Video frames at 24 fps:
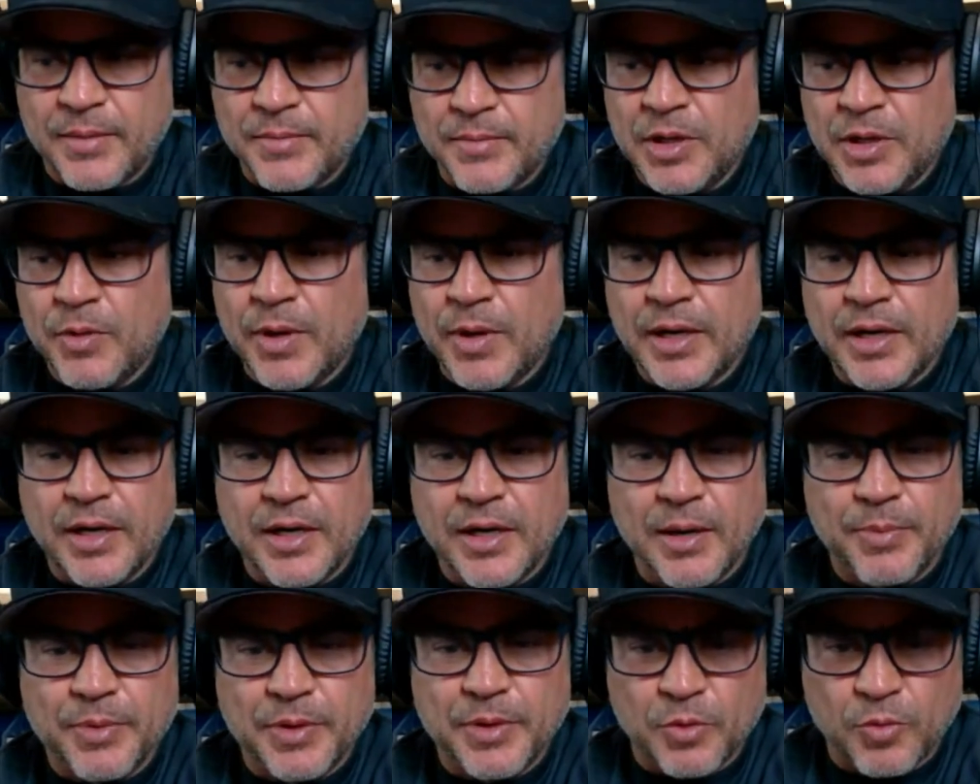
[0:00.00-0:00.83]
You
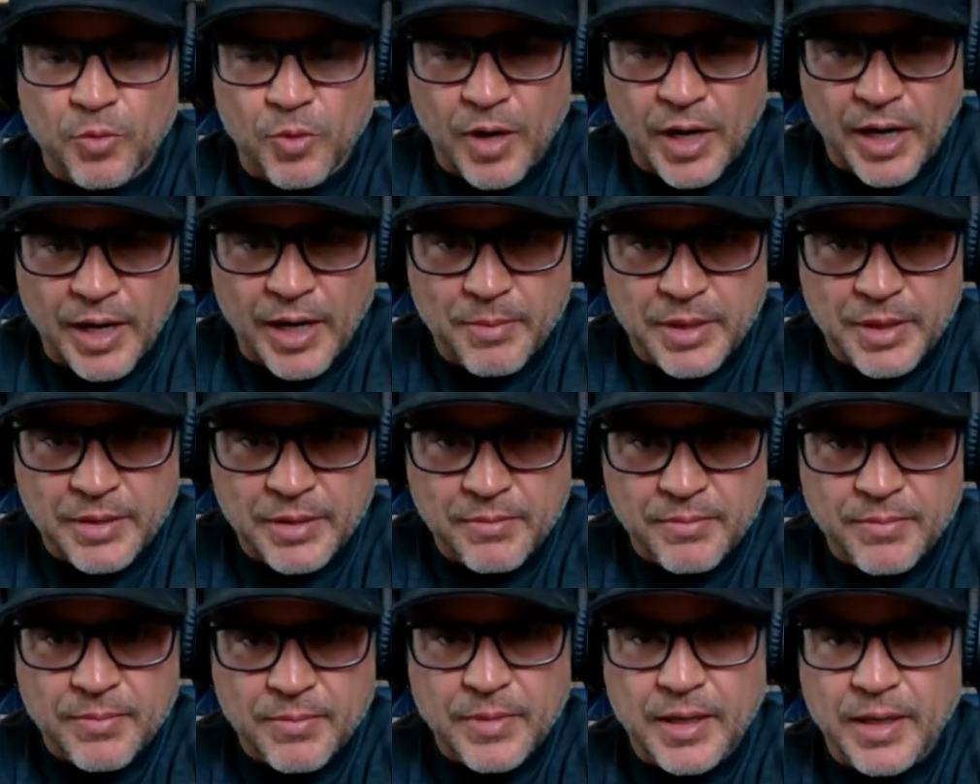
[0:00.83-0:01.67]
ended up at the
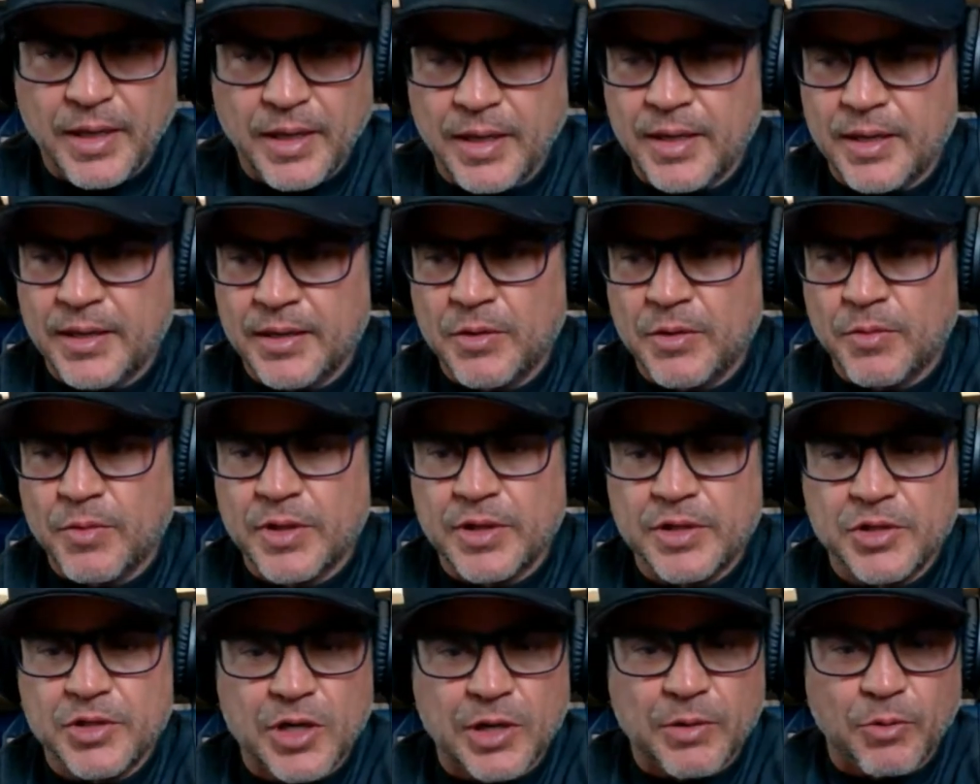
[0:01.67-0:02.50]
Ryman and you were
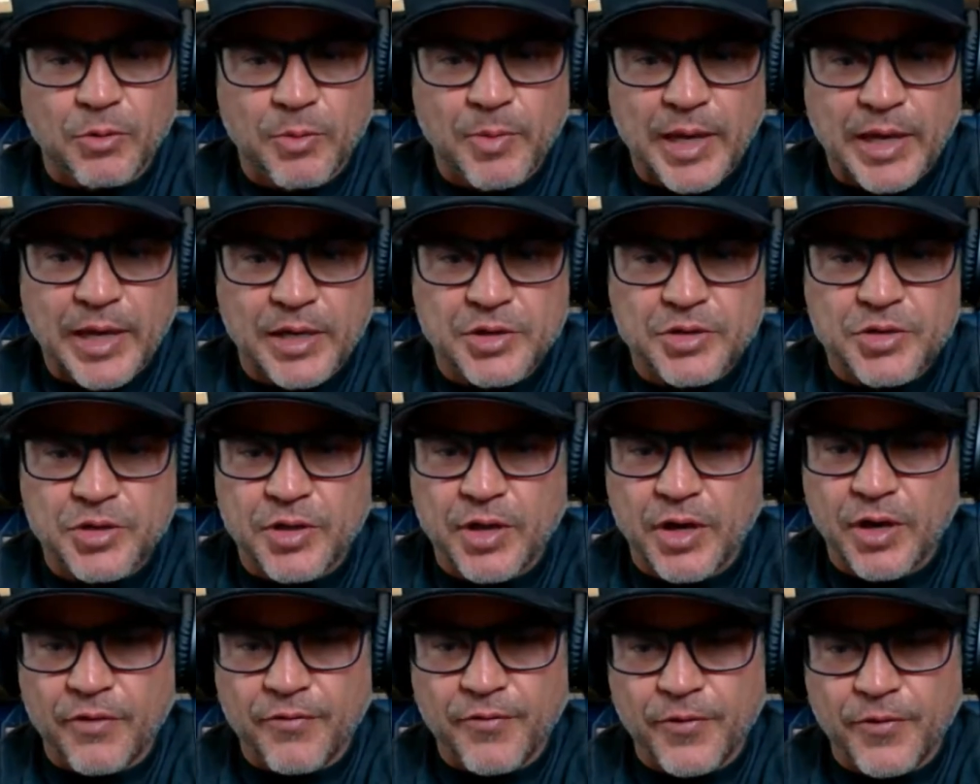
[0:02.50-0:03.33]
the general manager
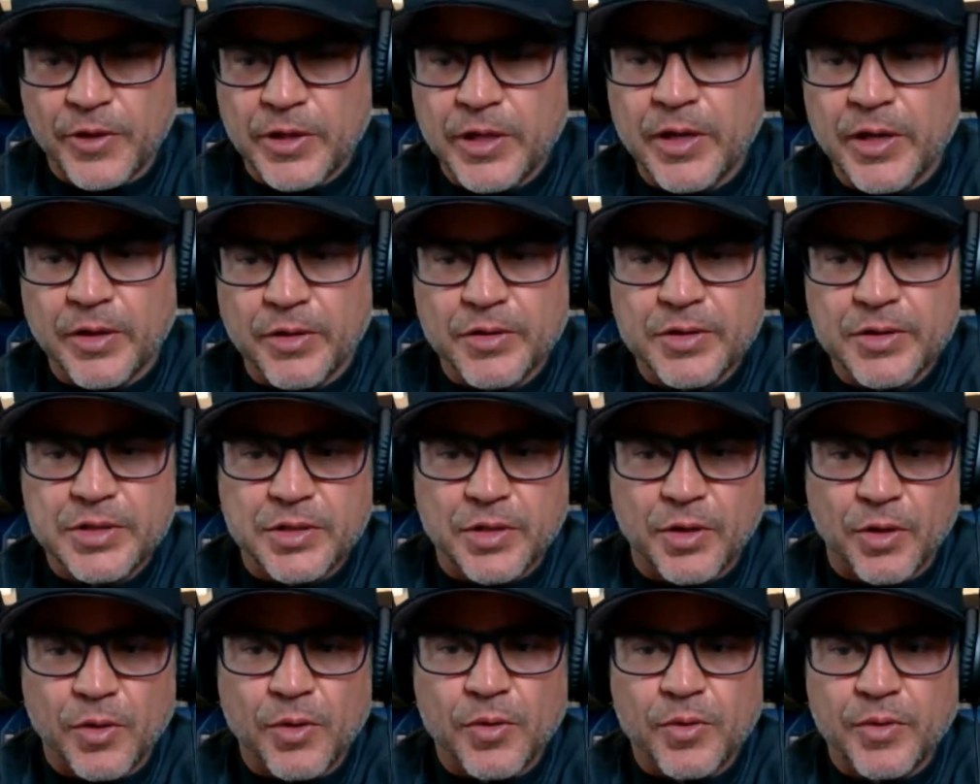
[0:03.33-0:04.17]
there for years.
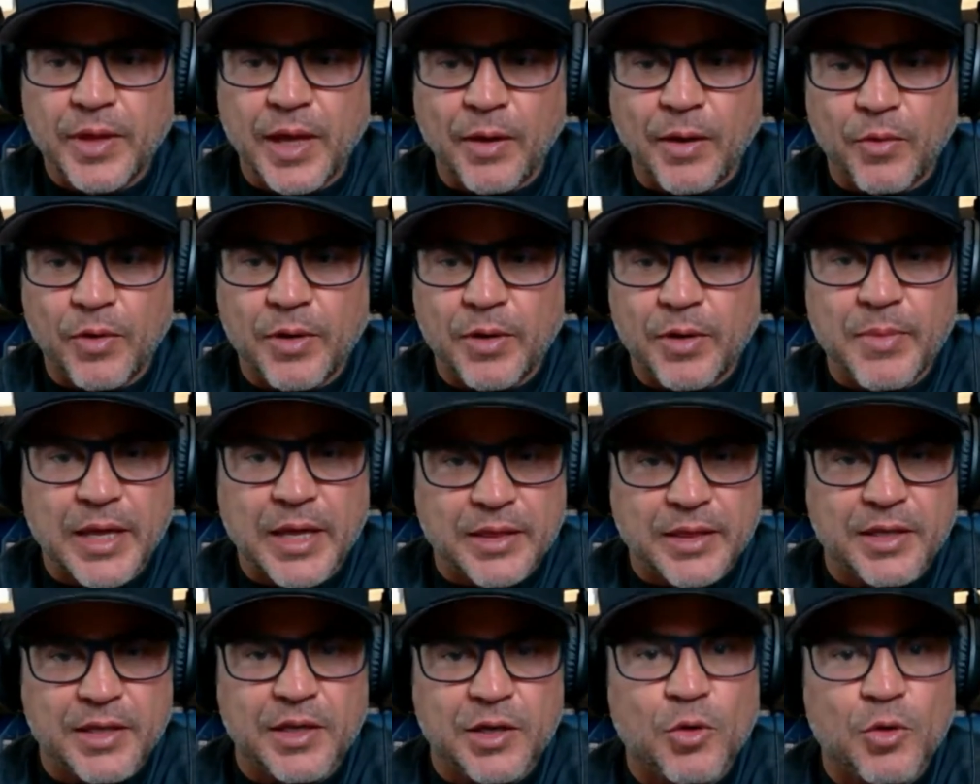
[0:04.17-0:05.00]
So that would have
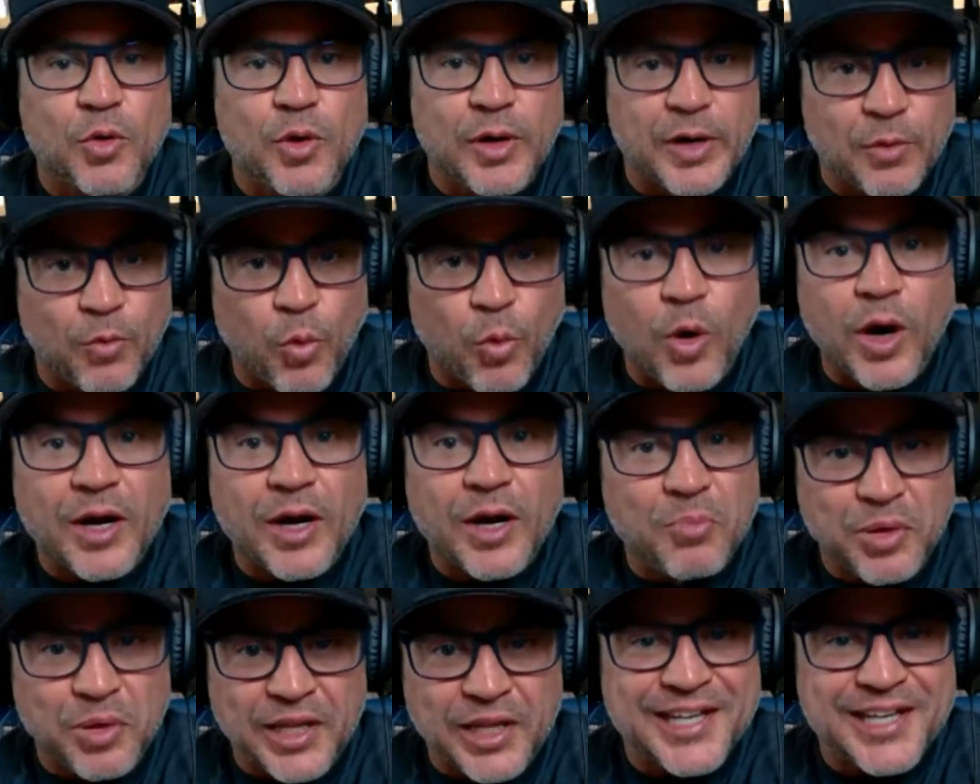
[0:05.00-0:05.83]
meant that you were in
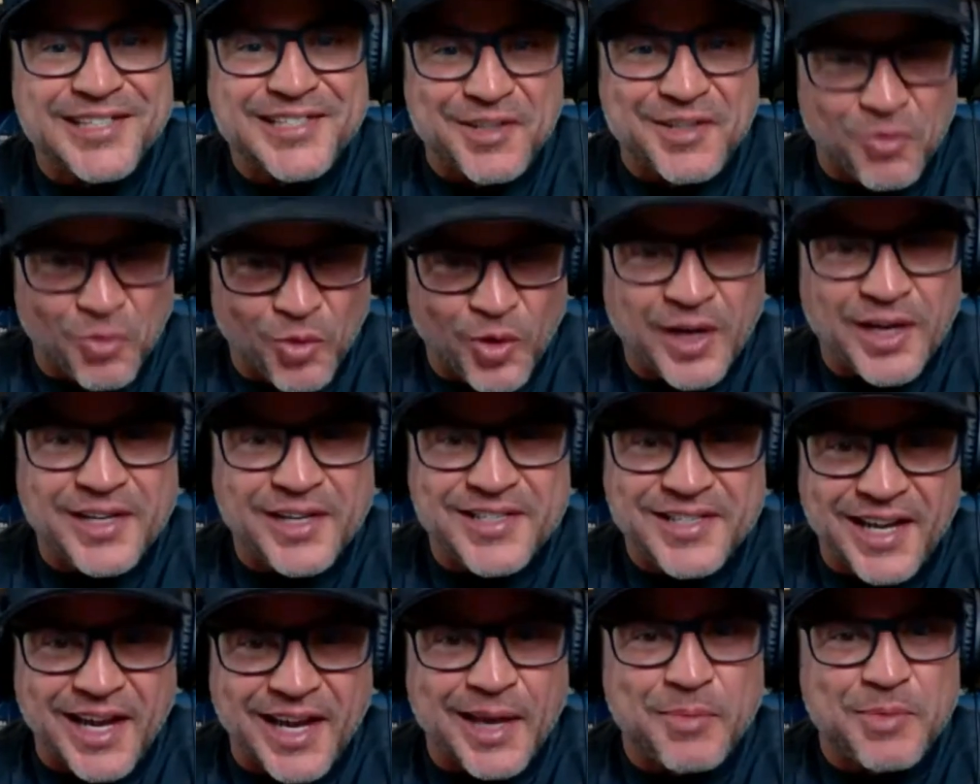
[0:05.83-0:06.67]
one place at
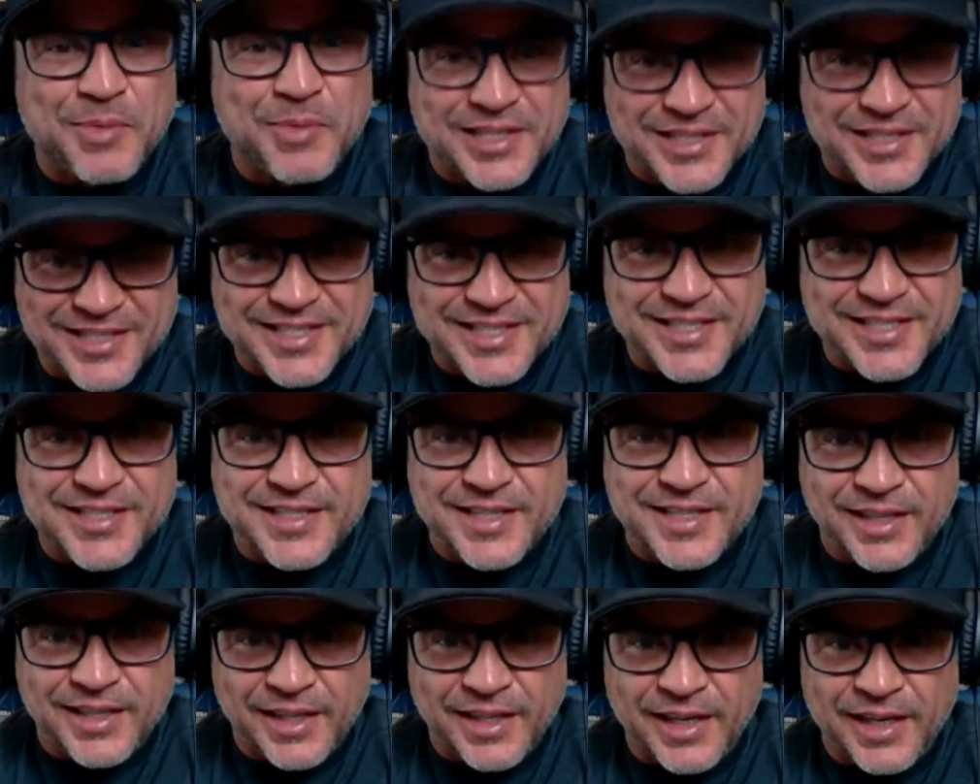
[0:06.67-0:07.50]
one time
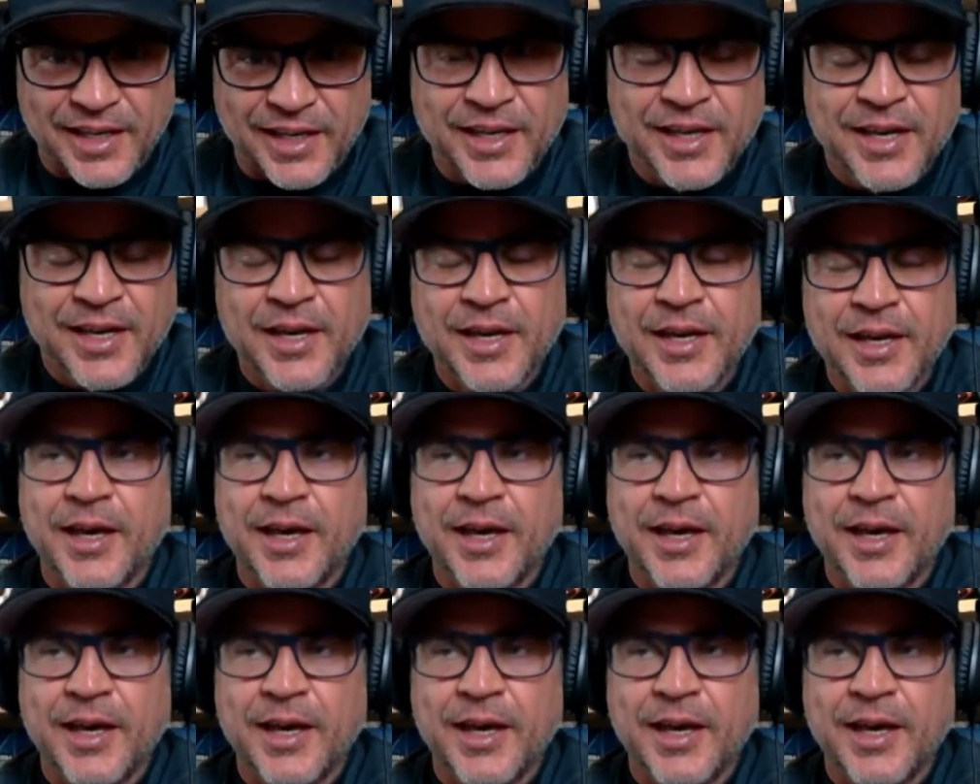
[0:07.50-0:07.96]
consistently.